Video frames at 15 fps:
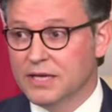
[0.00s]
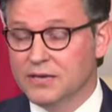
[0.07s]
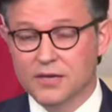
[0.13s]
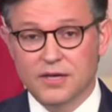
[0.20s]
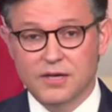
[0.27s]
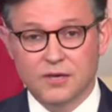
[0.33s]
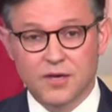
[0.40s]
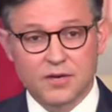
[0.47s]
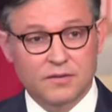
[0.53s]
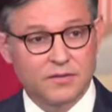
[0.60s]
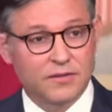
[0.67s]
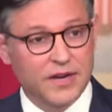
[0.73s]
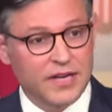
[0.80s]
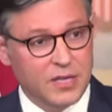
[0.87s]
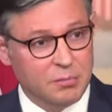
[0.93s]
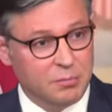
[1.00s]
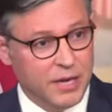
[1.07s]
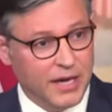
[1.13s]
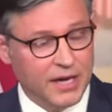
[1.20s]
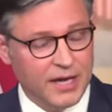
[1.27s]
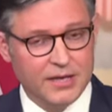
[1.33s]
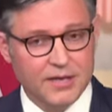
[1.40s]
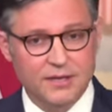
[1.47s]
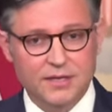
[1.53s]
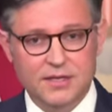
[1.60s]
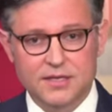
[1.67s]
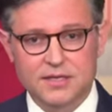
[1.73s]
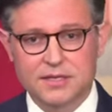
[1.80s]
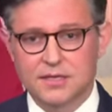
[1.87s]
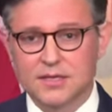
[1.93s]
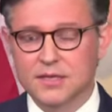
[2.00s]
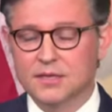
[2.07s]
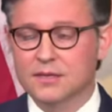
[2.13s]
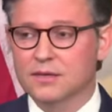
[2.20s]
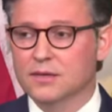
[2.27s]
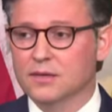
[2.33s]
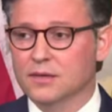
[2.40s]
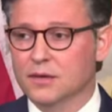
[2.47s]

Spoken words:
and fighting back against the